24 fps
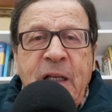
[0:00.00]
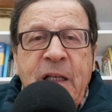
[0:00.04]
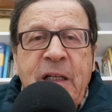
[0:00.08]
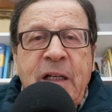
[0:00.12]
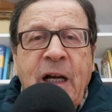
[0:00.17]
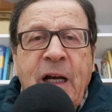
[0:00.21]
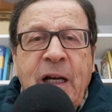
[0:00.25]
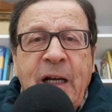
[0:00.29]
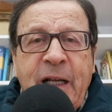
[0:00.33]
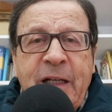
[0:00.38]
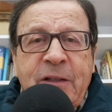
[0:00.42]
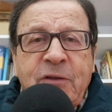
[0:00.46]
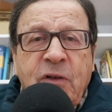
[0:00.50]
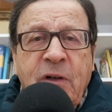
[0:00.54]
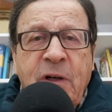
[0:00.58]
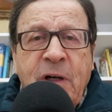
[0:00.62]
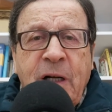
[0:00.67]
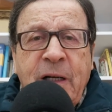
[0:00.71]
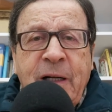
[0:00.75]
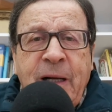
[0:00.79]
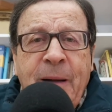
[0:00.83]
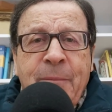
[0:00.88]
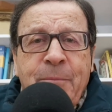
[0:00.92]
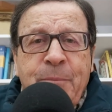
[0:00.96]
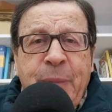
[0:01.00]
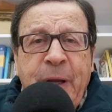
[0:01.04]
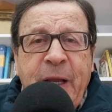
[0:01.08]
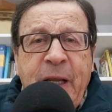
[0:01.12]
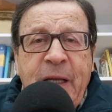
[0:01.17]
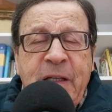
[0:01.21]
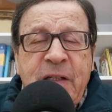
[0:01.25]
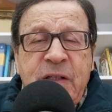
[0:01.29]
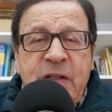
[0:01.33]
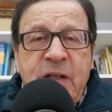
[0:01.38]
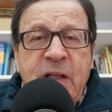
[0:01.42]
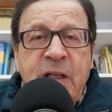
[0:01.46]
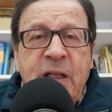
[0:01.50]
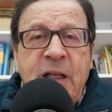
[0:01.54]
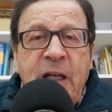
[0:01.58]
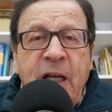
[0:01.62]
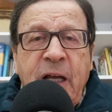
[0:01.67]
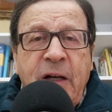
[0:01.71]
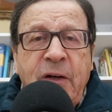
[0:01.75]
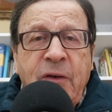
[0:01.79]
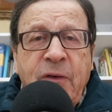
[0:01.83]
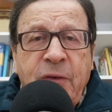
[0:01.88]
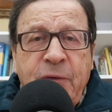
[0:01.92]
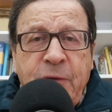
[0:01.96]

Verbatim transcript: in electoral campaigns and,